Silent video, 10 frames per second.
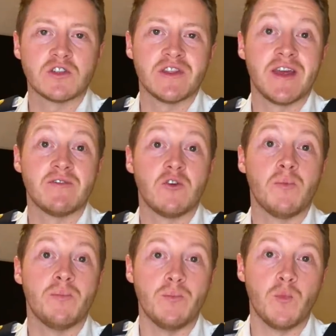and therefore
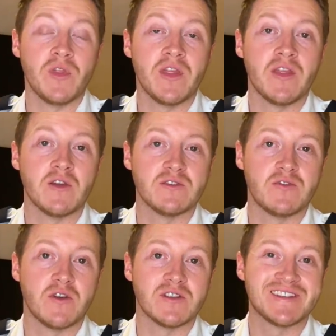within those
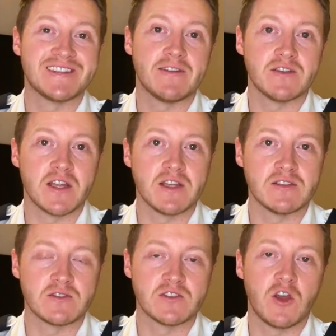first 7 days
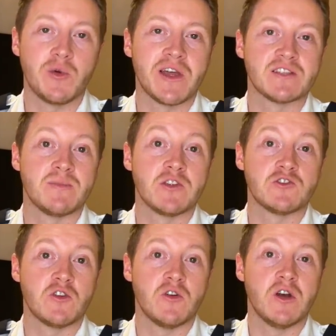or so we had to make
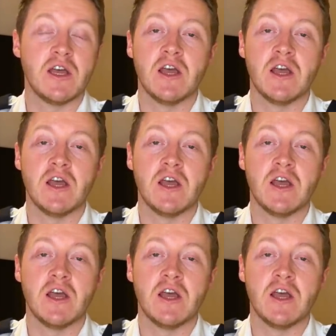sure